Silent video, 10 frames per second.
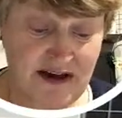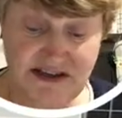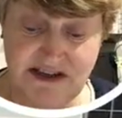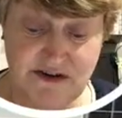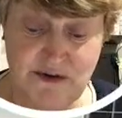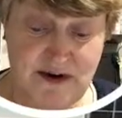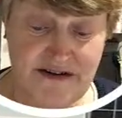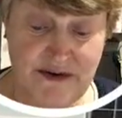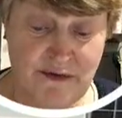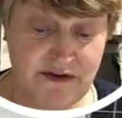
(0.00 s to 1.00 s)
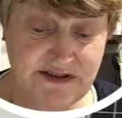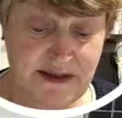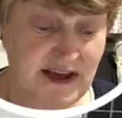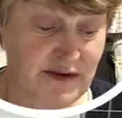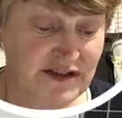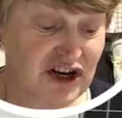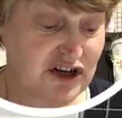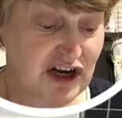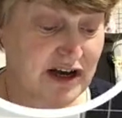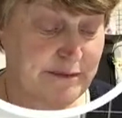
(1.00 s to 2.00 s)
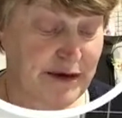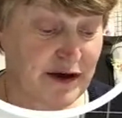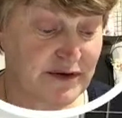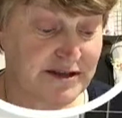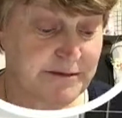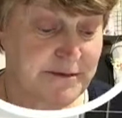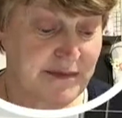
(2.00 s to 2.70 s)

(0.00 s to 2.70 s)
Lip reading: and I don't know where it was. I think it was an online post.